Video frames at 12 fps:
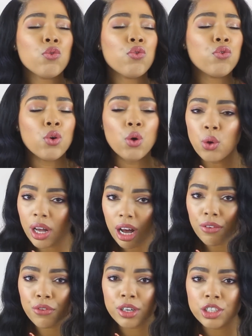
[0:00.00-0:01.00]
full
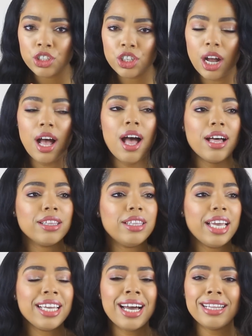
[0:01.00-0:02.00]
coverage.
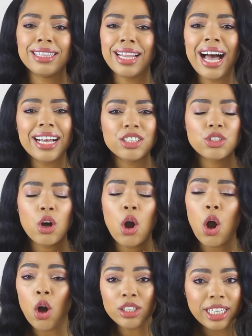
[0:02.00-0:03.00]
They last
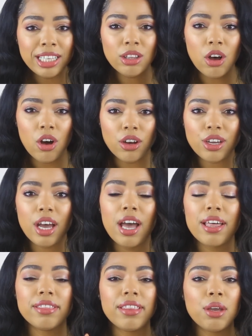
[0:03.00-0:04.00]
all day long.
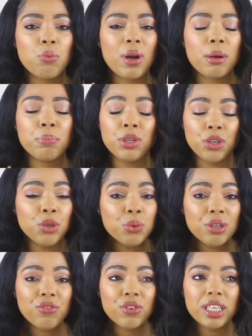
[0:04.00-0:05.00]
They wear
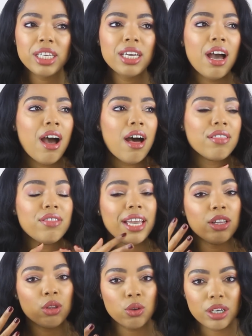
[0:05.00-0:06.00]
beautifully.
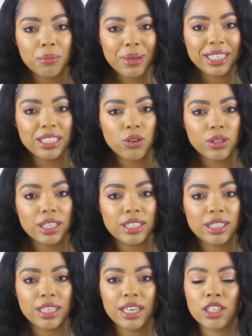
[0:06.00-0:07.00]
They look amazing on the
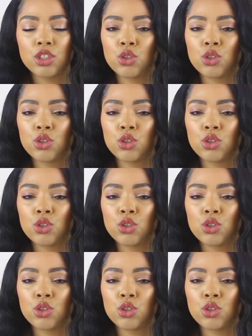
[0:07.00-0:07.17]
skin,